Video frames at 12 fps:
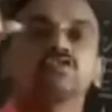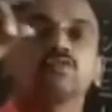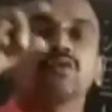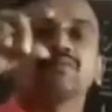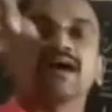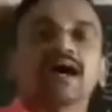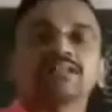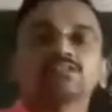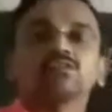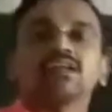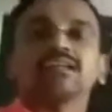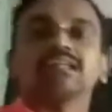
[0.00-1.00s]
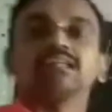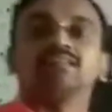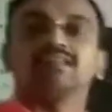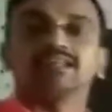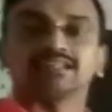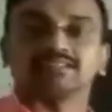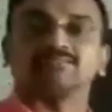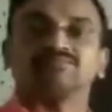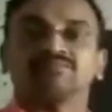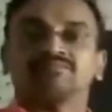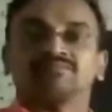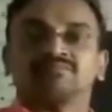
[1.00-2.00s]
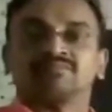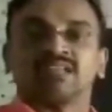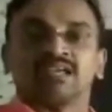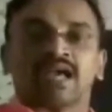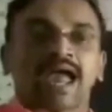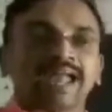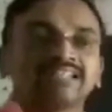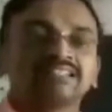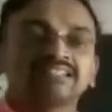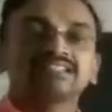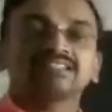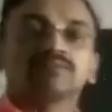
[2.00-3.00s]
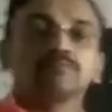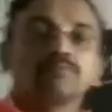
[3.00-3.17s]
you may be asked to write a leave letter. And this is the